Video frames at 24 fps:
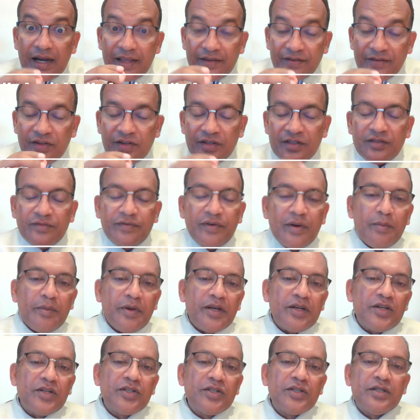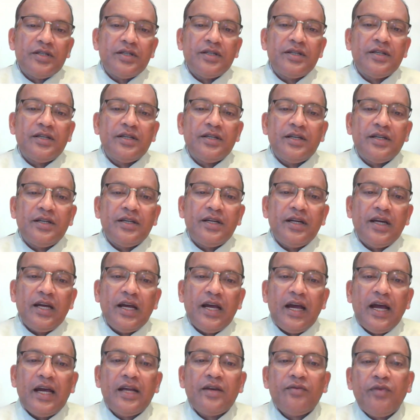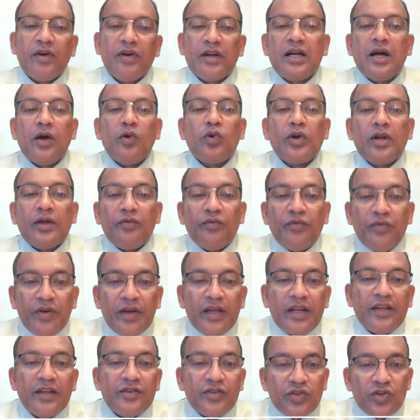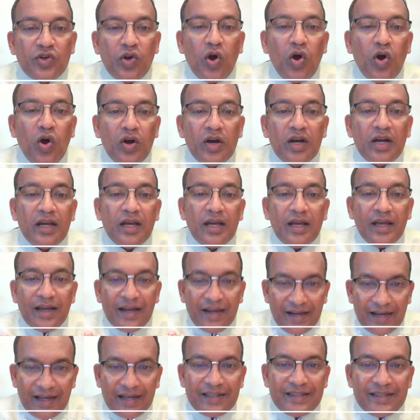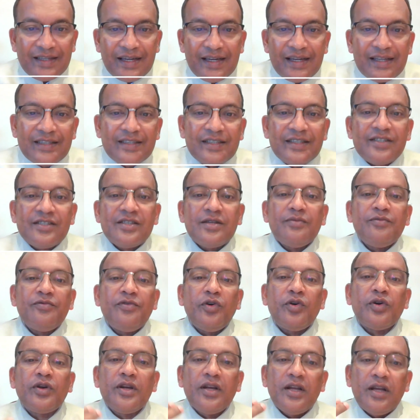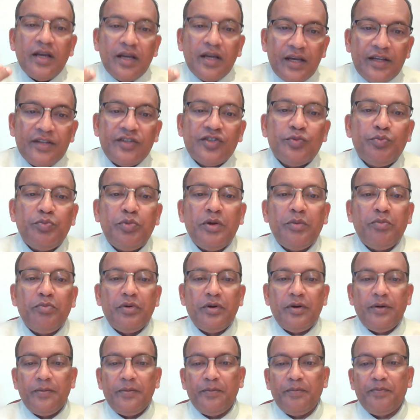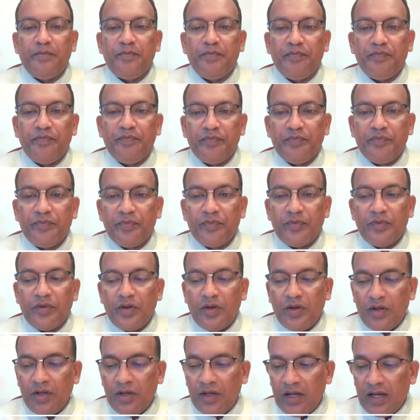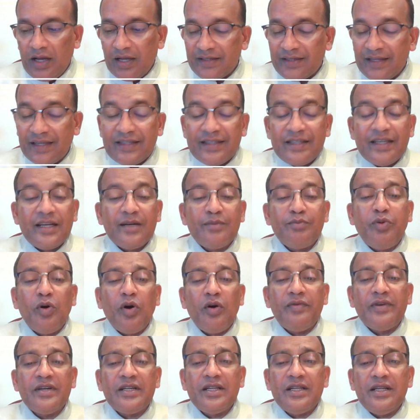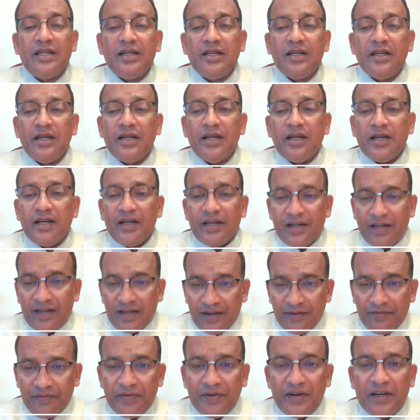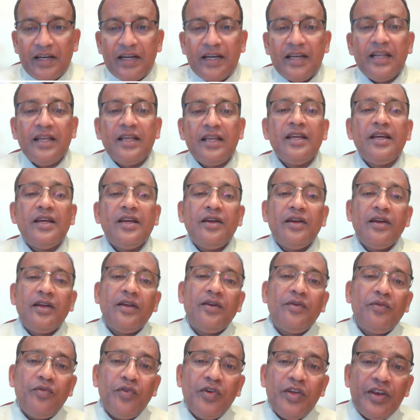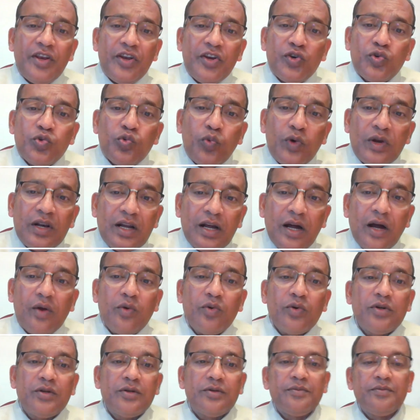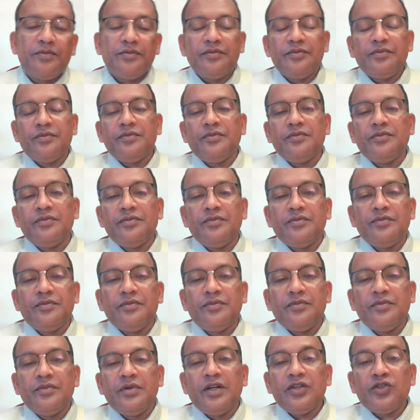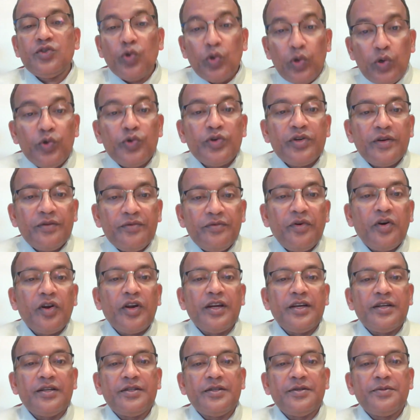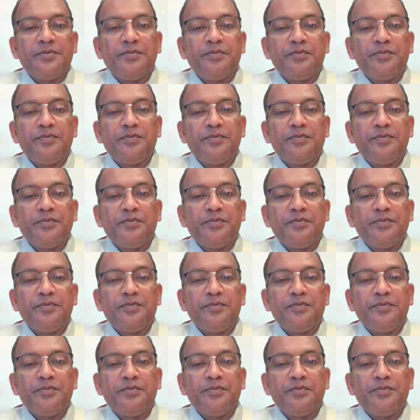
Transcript: lessons from it and work out a very strong healthcare system for its people. As I said, poverty, definitely we need to work out a solution for it.